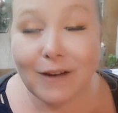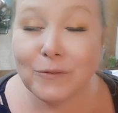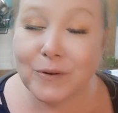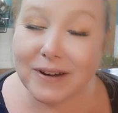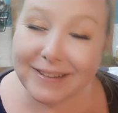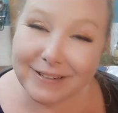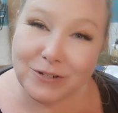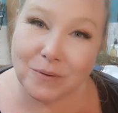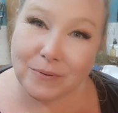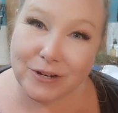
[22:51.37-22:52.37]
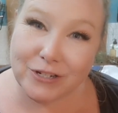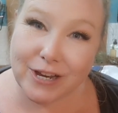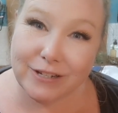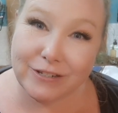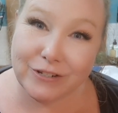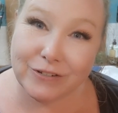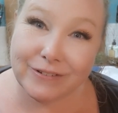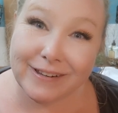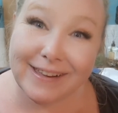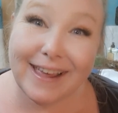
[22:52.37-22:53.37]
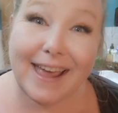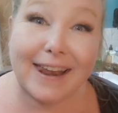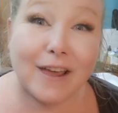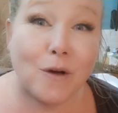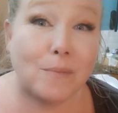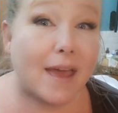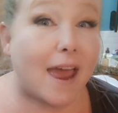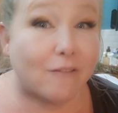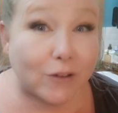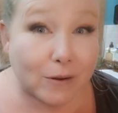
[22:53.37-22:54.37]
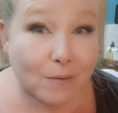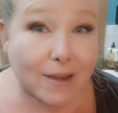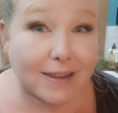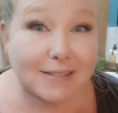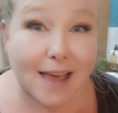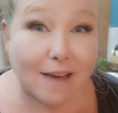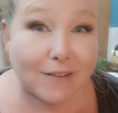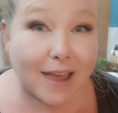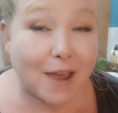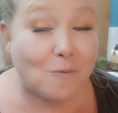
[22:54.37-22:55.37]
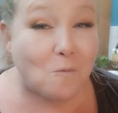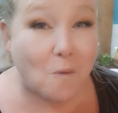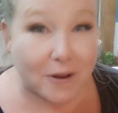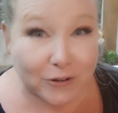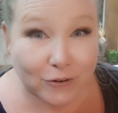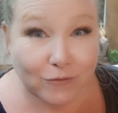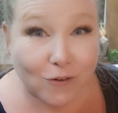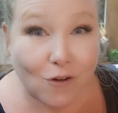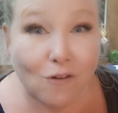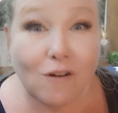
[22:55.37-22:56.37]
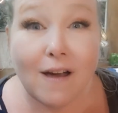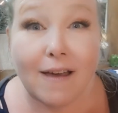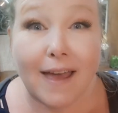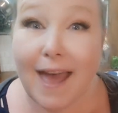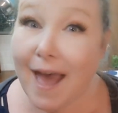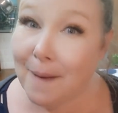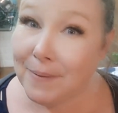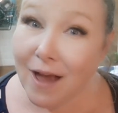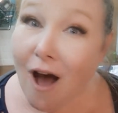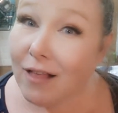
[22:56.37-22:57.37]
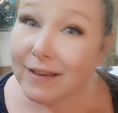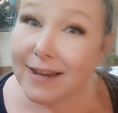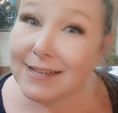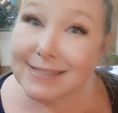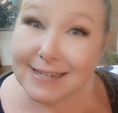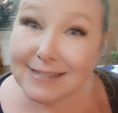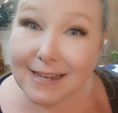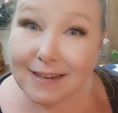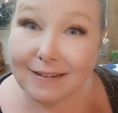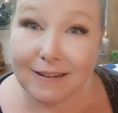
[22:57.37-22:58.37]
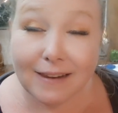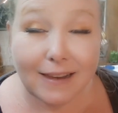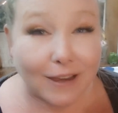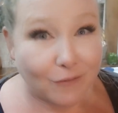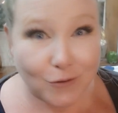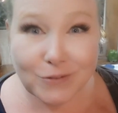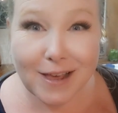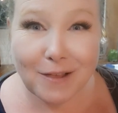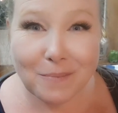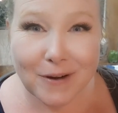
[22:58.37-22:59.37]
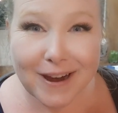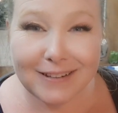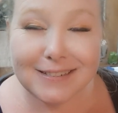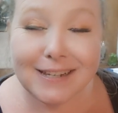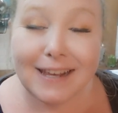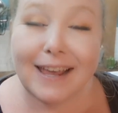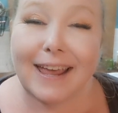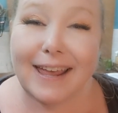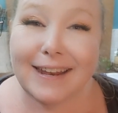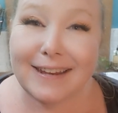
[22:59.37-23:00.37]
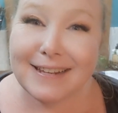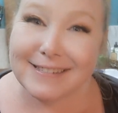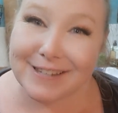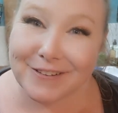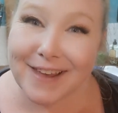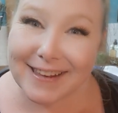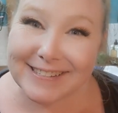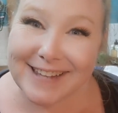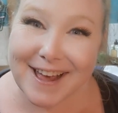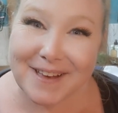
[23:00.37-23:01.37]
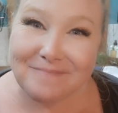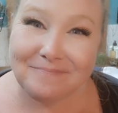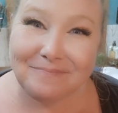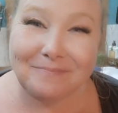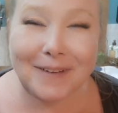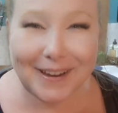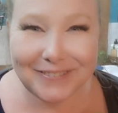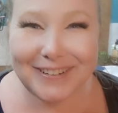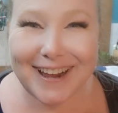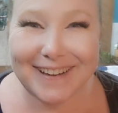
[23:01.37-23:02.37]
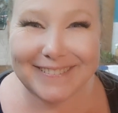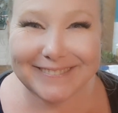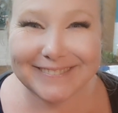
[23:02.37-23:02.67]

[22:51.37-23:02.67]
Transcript: Really do appreciate you. And I hope that everyone is having a wonderful, happy holiday season if you celebrate. And until next time, bye for now.